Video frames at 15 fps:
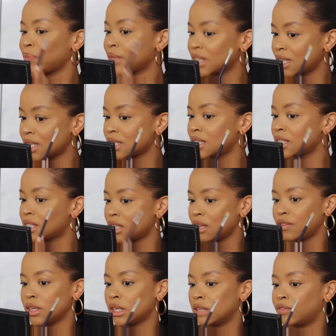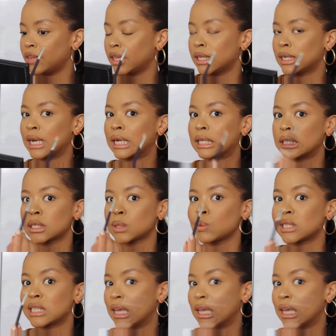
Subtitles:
this is definitely feathered. Like this was